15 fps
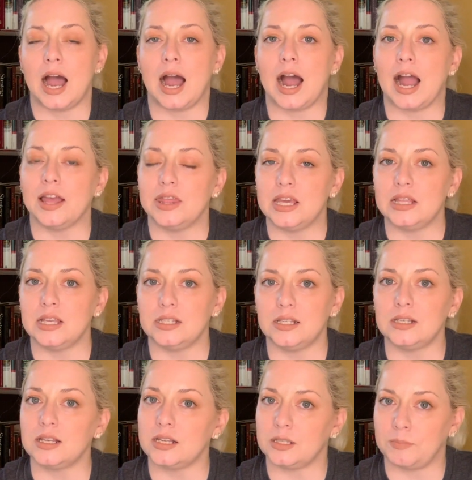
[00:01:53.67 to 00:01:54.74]
I think this
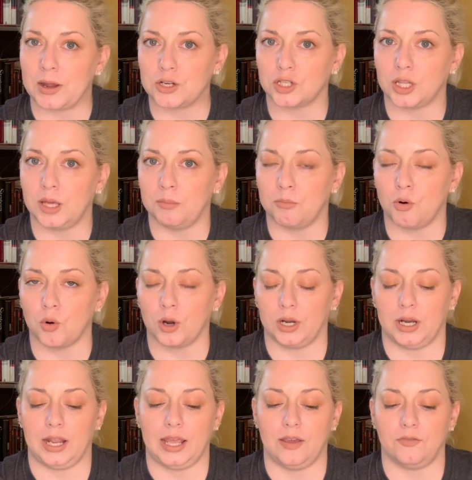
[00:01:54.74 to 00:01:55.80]
is especially
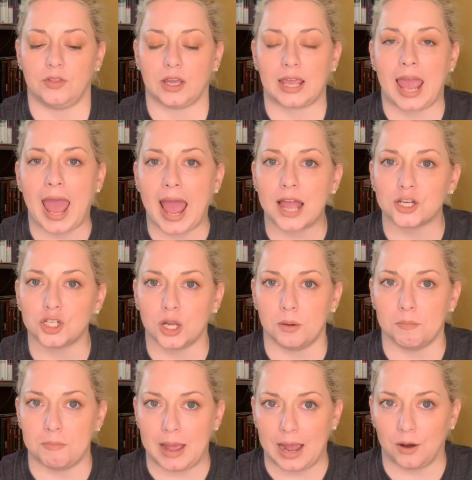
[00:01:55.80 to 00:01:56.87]
important if the cash
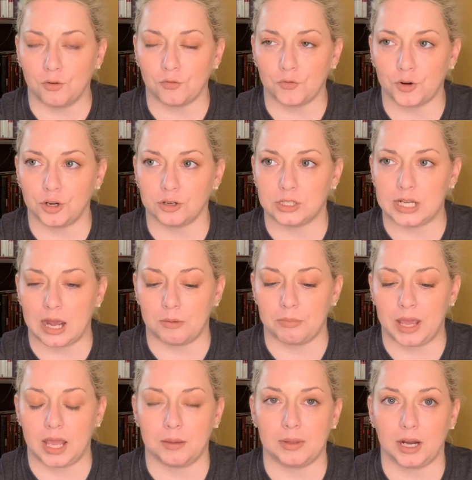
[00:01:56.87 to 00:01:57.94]
amount for your down
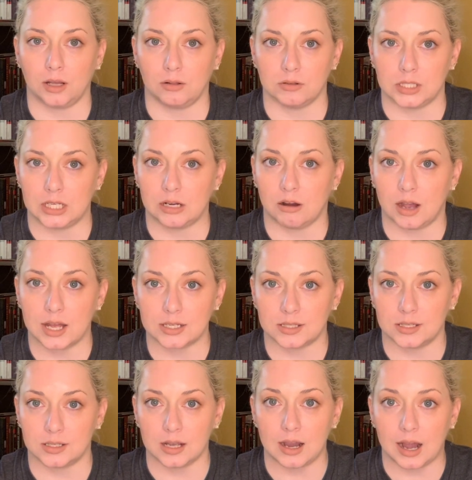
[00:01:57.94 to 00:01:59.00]
payment and closing costs
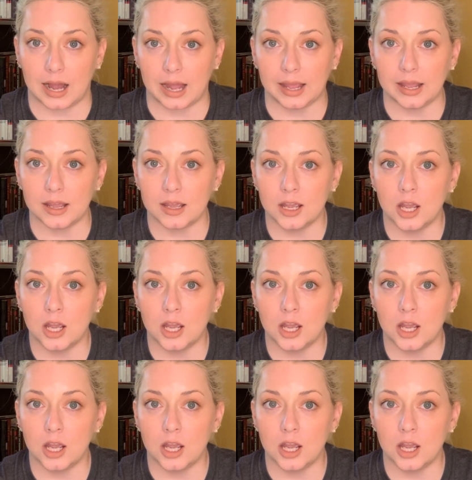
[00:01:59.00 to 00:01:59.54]
is high,